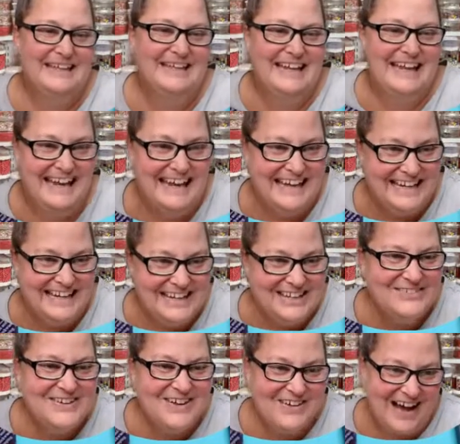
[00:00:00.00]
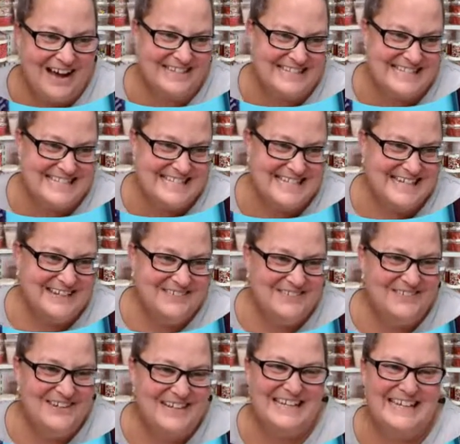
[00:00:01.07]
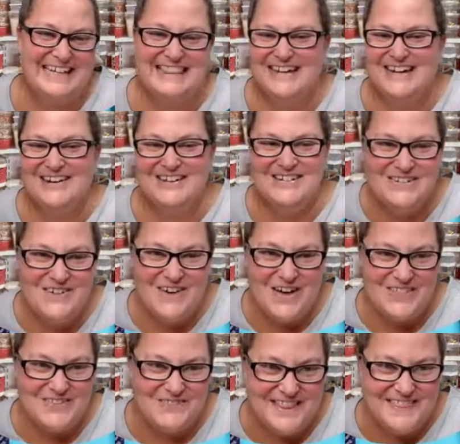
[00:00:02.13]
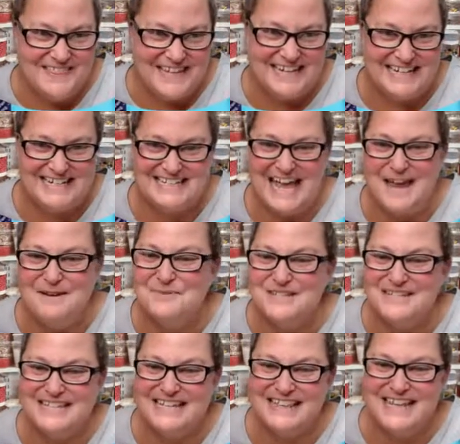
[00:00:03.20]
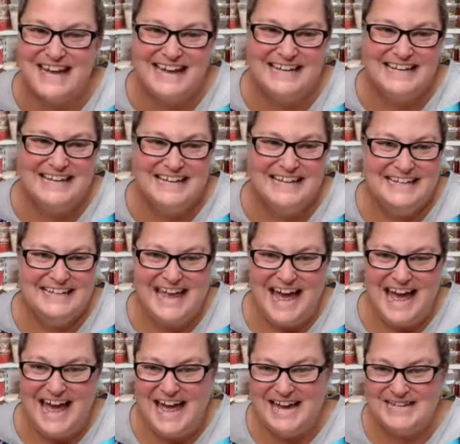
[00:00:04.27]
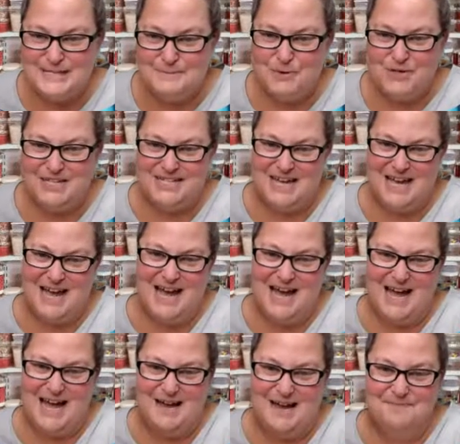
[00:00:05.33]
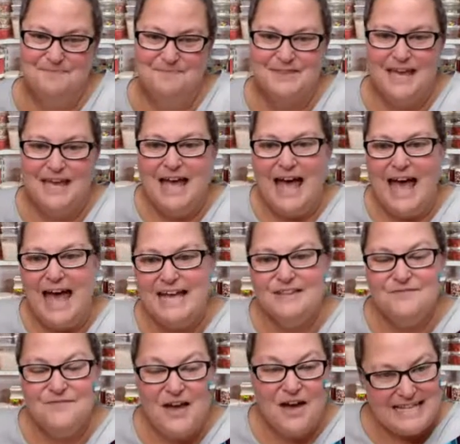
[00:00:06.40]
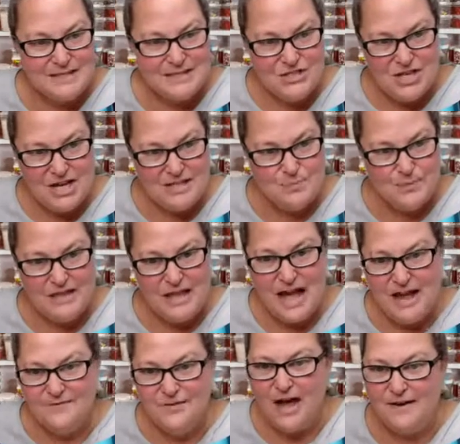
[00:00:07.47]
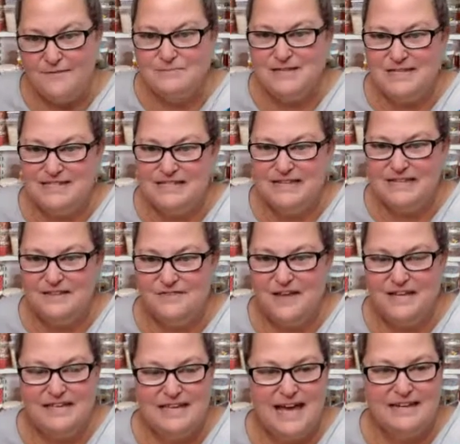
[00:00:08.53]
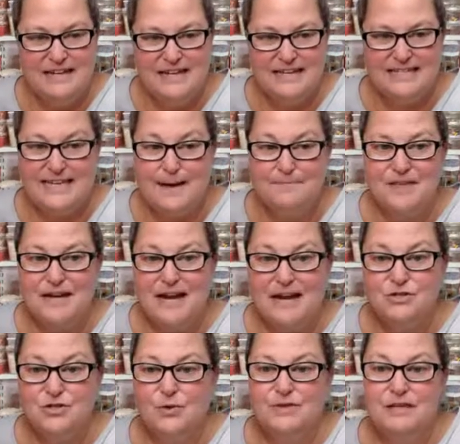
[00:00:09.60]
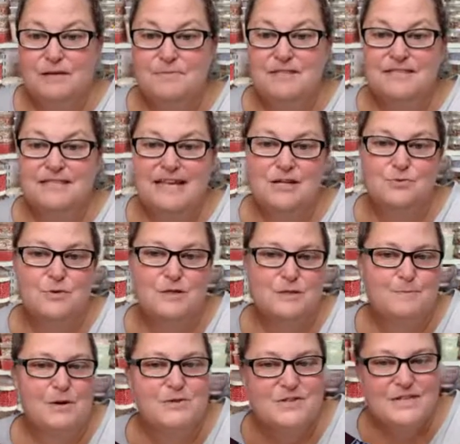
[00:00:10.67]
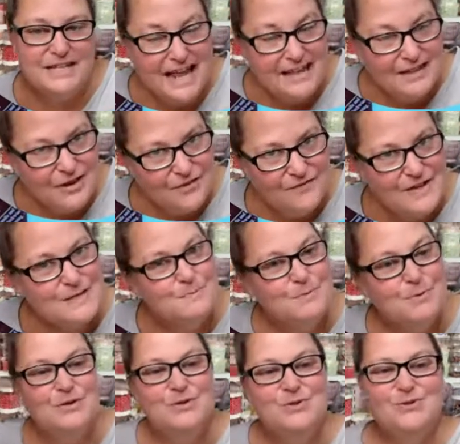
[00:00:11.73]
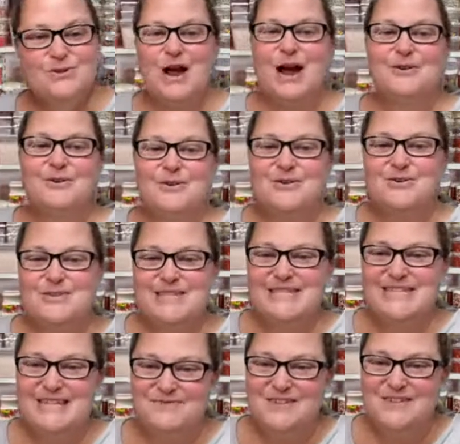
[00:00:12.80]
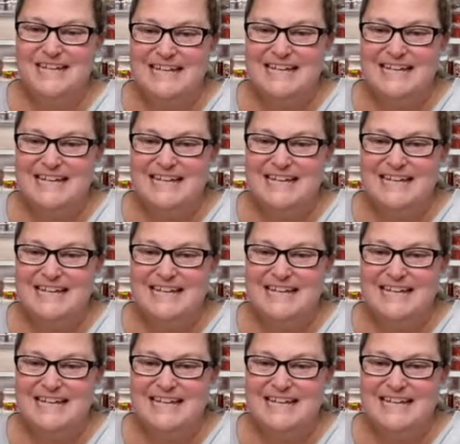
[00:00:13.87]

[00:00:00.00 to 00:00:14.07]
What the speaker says: You know how it is. We want to get there and do all the fun things. Hey, Priscilla. Yay, spooky time. Hey, Lavelle. Yes, just went live. You haven't missed anything yet, except that I told them the schedule is posted. Hello, Facebook user. How are you this evening?